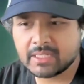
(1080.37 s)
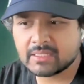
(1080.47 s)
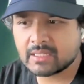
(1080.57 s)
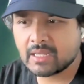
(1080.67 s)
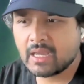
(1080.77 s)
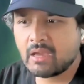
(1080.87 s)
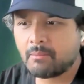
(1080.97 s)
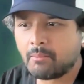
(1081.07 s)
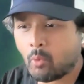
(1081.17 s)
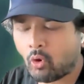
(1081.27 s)
companies,
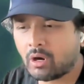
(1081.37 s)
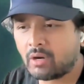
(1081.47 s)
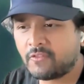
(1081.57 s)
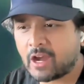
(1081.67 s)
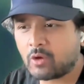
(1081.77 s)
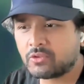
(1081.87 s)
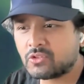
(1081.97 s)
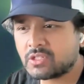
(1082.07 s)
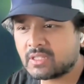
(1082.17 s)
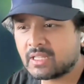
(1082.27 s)
more
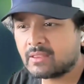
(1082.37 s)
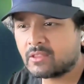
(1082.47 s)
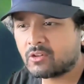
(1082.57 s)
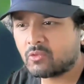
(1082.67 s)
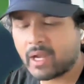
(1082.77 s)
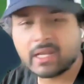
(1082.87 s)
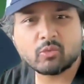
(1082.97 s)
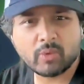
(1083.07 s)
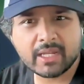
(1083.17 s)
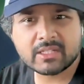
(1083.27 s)
founders think they're
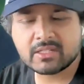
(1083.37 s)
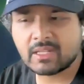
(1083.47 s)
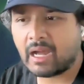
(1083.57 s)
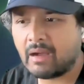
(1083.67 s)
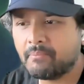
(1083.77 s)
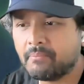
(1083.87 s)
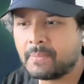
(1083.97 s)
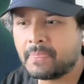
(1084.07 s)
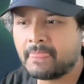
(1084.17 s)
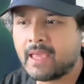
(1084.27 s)
ready to raise,
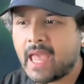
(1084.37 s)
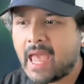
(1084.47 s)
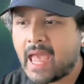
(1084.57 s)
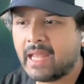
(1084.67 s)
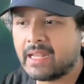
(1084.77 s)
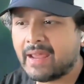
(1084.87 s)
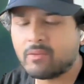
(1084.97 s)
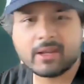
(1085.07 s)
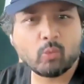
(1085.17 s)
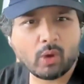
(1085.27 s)
and
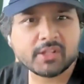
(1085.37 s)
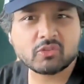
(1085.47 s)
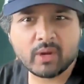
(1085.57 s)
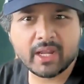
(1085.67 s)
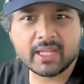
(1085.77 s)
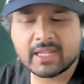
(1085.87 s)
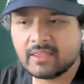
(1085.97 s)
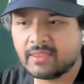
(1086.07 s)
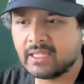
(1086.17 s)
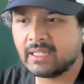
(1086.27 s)
everybody wants to raise.
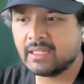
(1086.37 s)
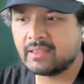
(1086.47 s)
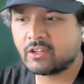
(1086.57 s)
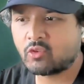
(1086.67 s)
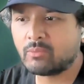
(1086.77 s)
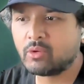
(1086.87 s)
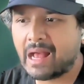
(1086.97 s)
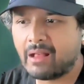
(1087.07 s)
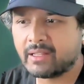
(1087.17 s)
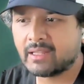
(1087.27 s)
And the grim
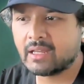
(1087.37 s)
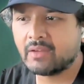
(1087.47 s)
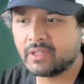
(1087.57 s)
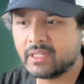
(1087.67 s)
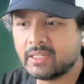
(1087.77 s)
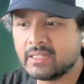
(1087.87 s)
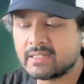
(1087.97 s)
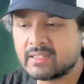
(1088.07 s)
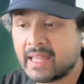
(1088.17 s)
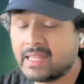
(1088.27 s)
reality of it
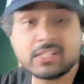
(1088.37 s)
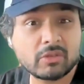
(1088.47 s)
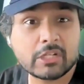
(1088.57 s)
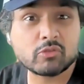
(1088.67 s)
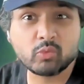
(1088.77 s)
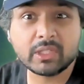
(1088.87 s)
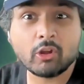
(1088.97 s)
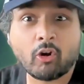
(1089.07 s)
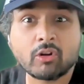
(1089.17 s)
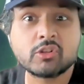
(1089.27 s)
is that it's
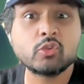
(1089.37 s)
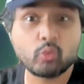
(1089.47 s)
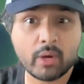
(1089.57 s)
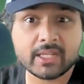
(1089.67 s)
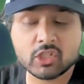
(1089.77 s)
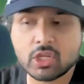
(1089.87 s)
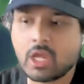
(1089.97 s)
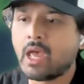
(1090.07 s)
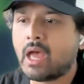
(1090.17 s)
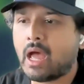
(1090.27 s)
really hard to
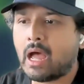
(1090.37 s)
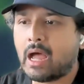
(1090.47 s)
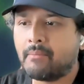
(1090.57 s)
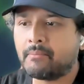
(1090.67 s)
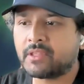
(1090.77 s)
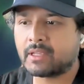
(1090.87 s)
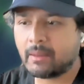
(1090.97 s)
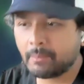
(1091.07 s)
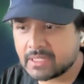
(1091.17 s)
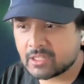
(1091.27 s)
raise.
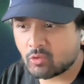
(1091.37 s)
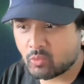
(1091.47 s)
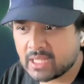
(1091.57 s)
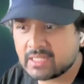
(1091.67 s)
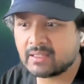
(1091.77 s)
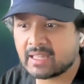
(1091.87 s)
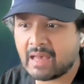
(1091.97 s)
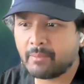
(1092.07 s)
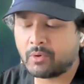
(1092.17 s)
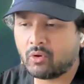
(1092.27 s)
The companies that are raising the
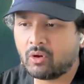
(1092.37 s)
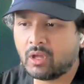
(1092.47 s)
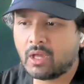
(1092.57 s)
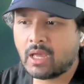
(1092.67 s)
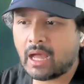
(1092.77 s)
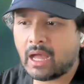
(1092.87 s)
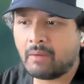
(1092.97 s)
capital